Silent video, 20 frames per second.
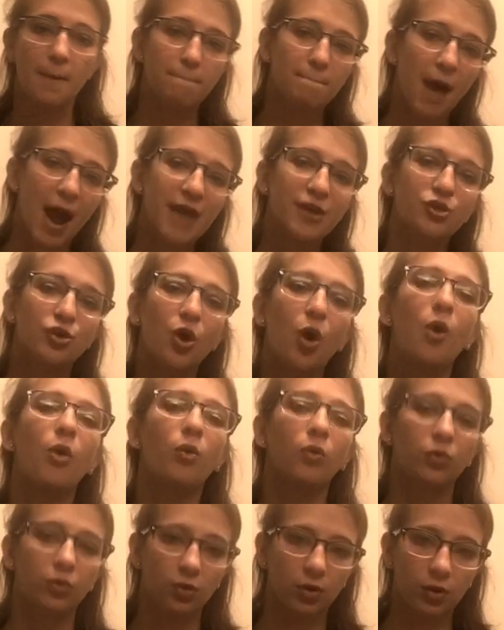My
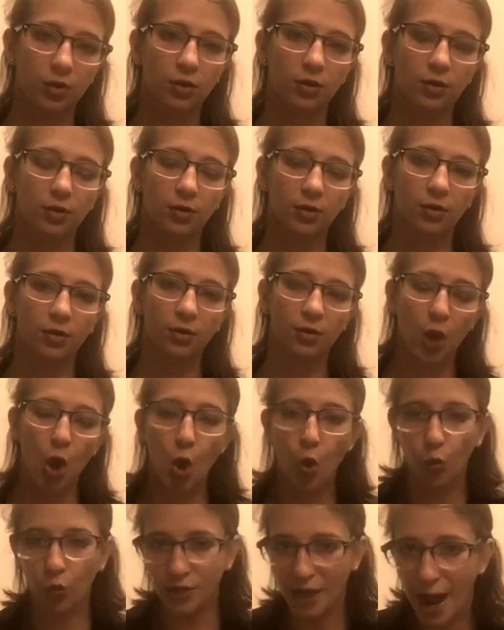goal
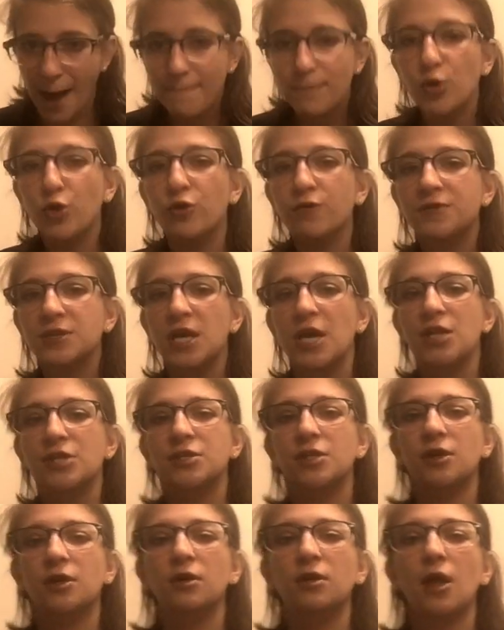when I moved
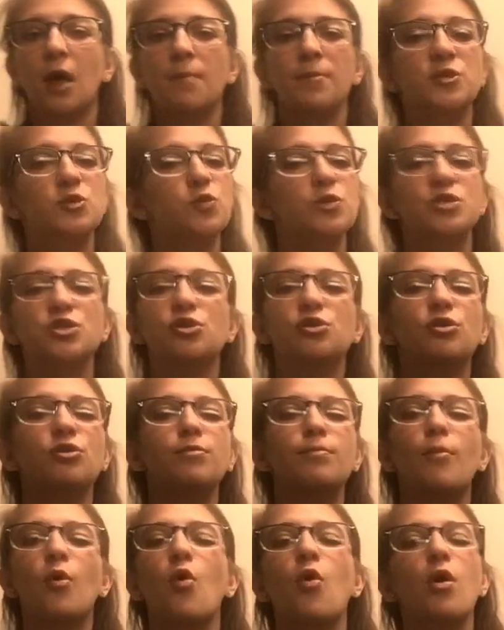to Columbus was to
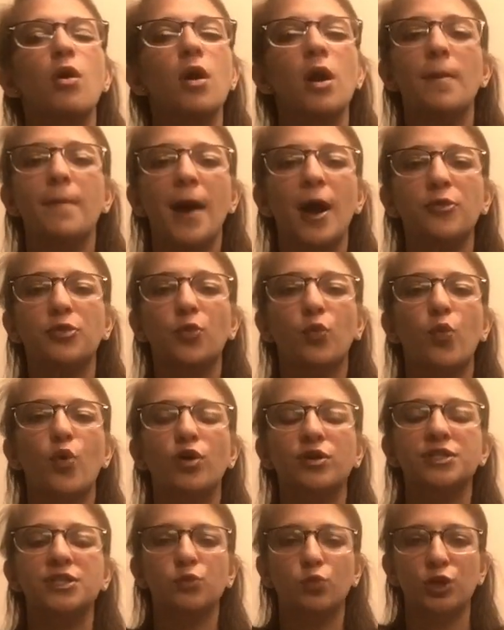learn more about the
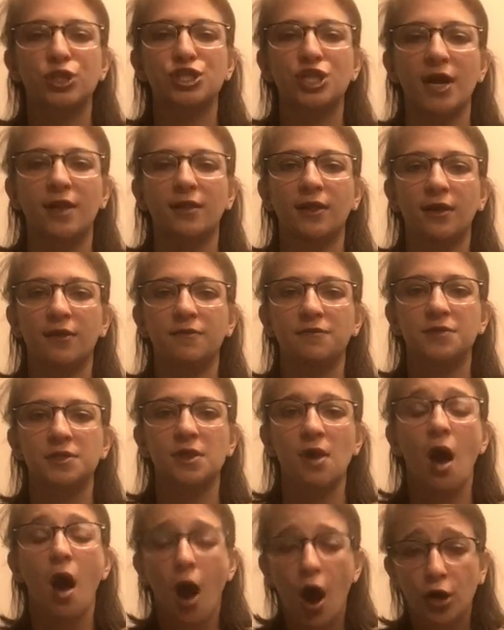world in which I lived,
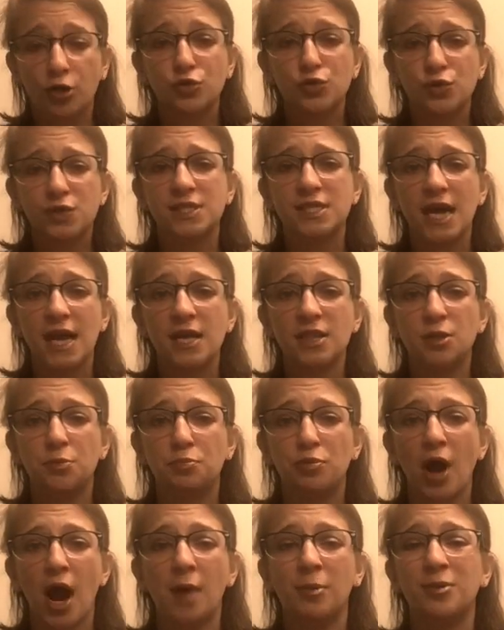understand the
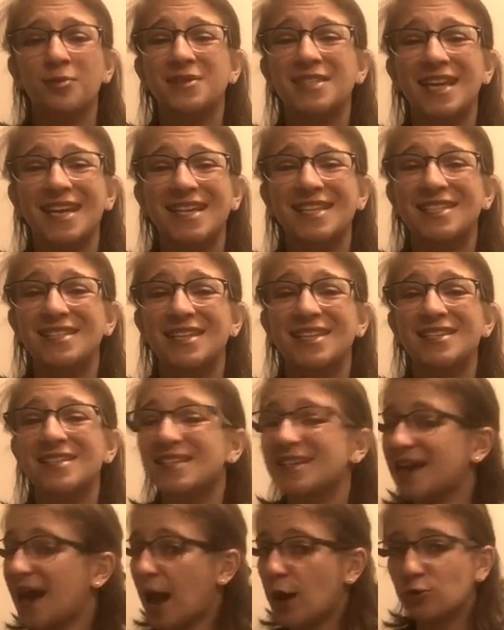problems that
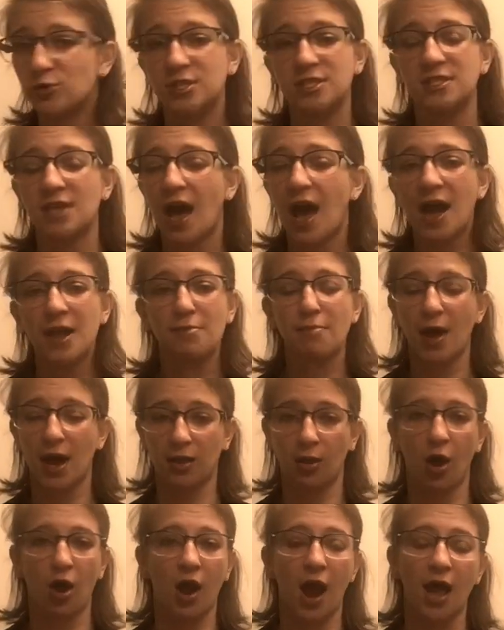existed outside
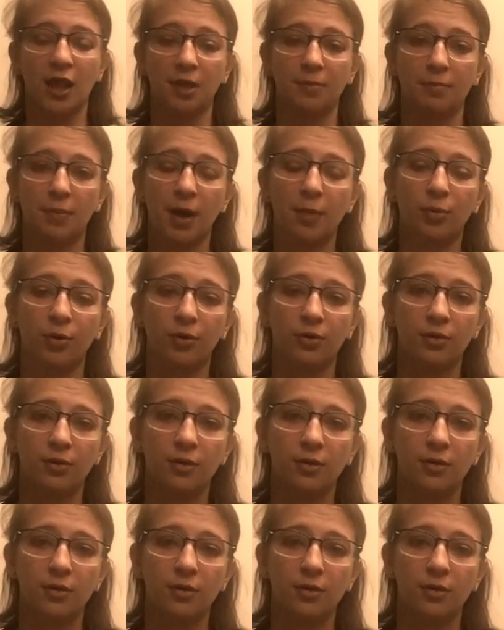my Long Island bubble.